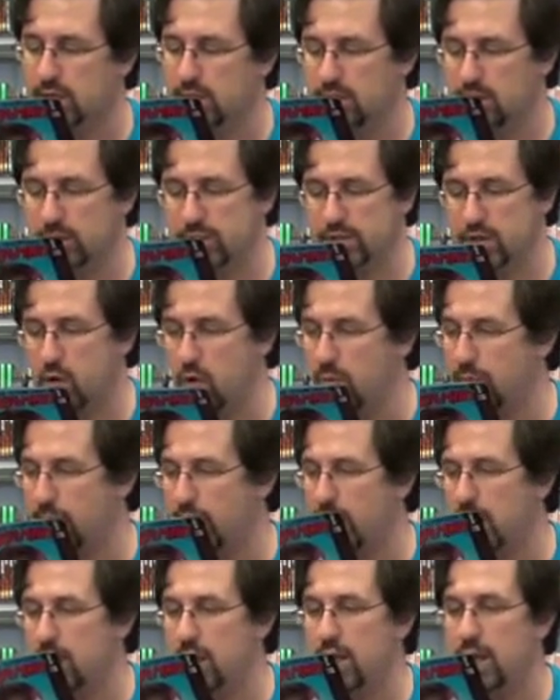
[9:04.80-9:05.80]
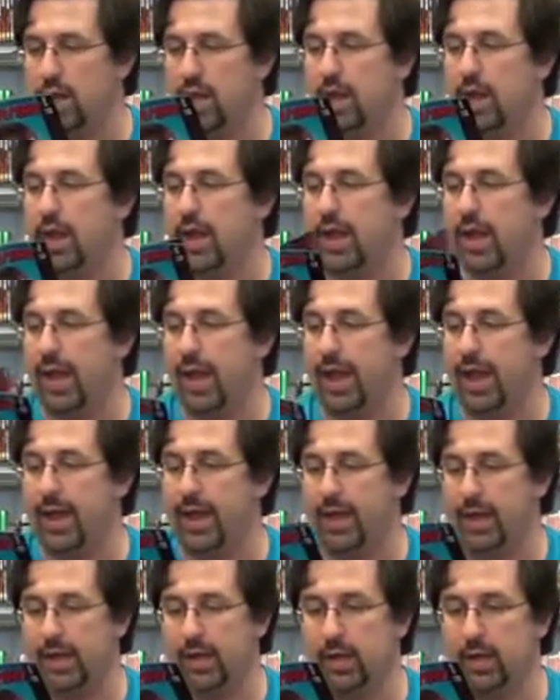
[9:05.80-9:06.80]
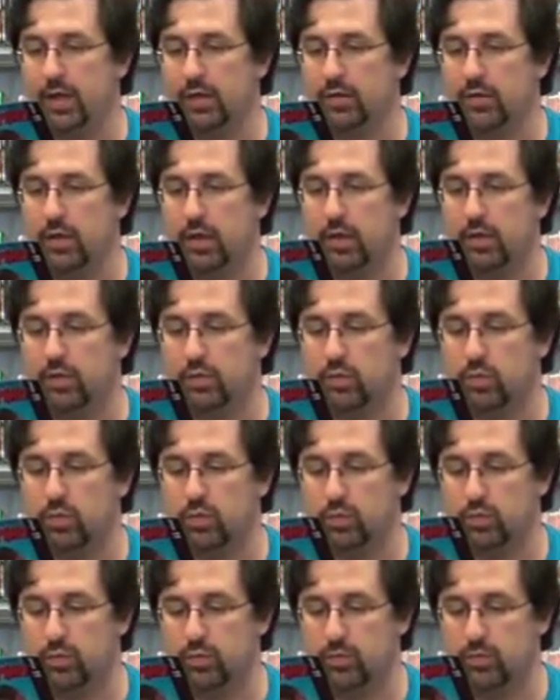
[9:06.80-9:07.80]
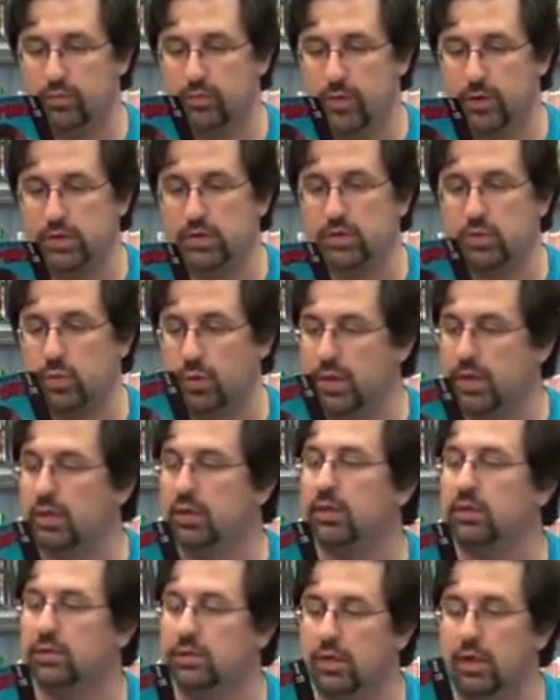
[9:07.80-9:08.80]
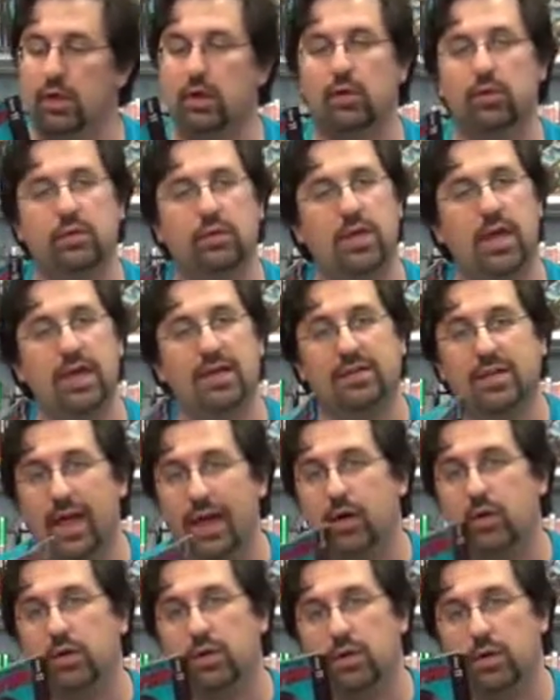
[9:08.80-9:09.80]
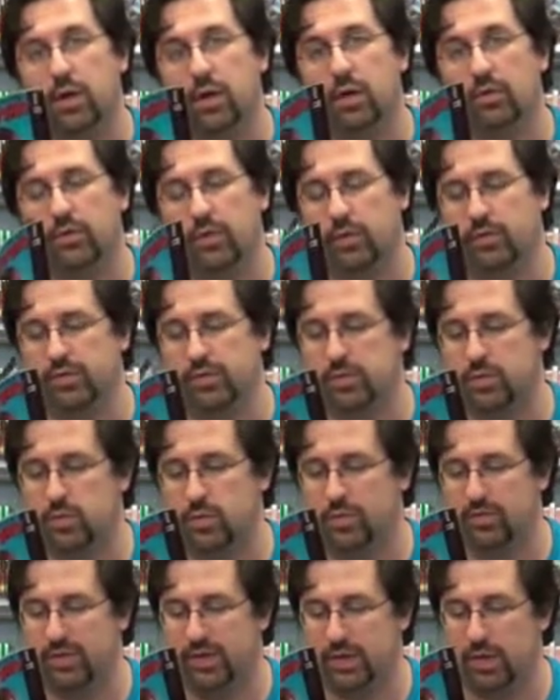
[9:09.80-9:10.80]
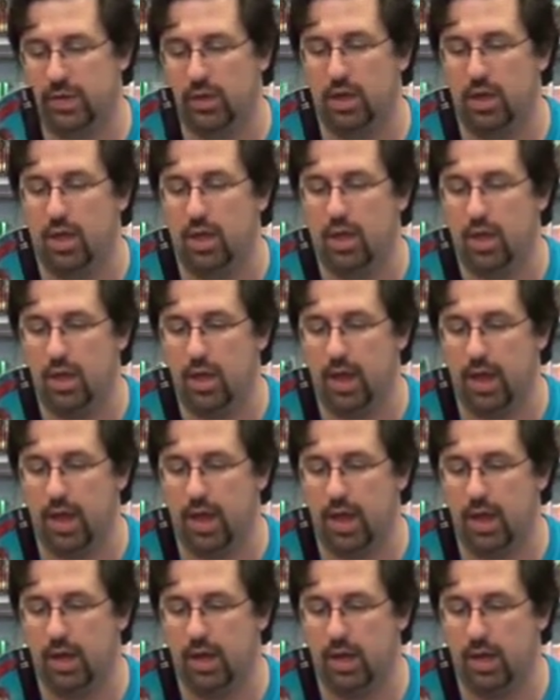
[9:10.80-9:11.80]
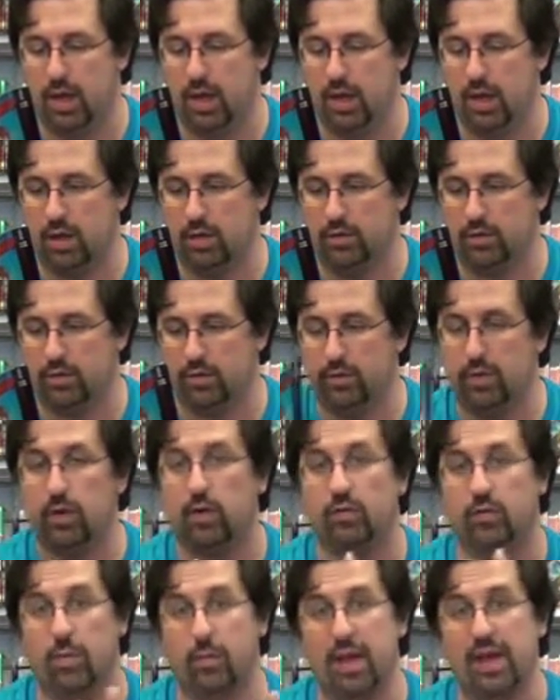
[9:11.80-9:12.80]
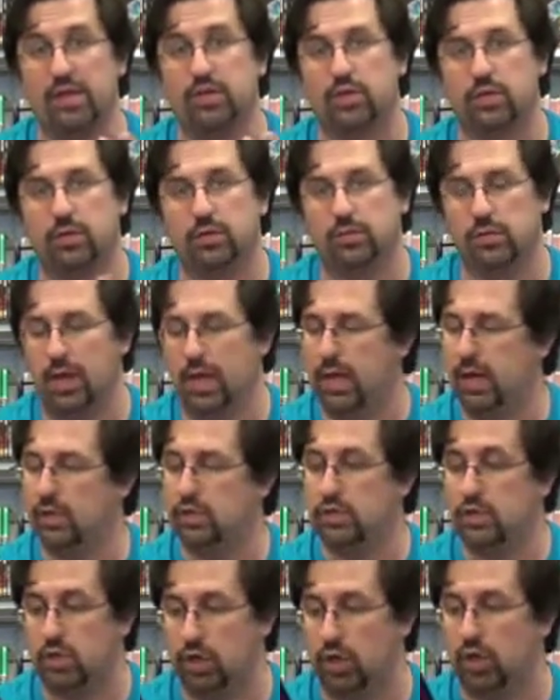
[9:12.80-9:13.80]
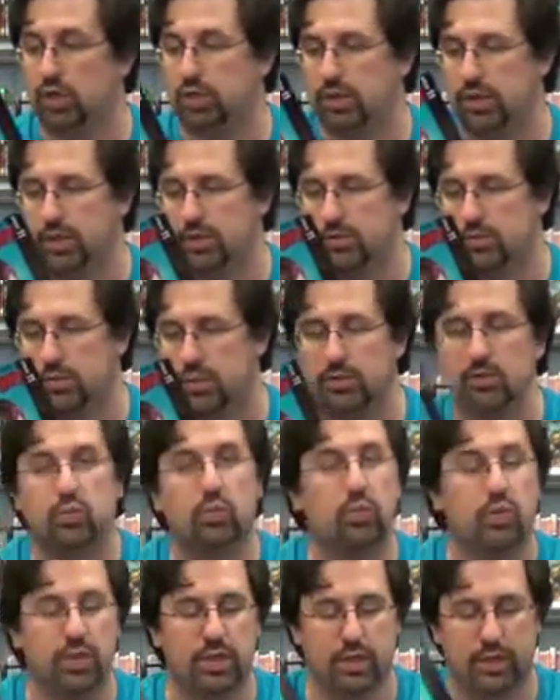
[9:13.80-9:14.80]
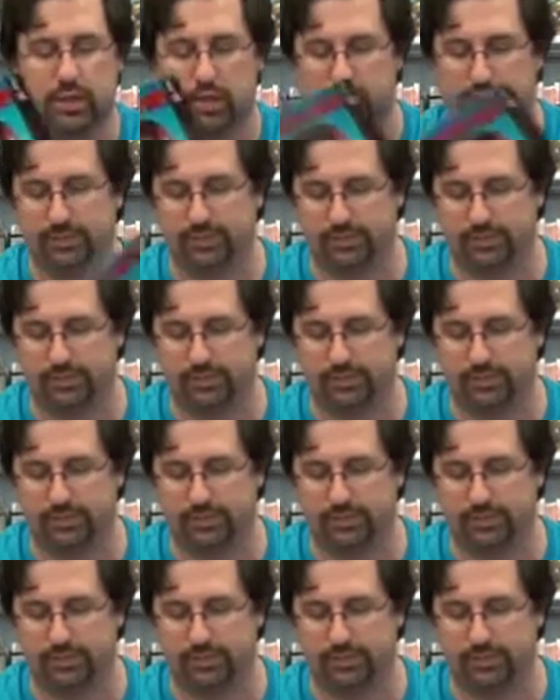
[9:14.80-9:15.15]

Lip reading: the Scorpion, and it's his first real, takedown of a supervillain and of a major, and it's good. It's really good.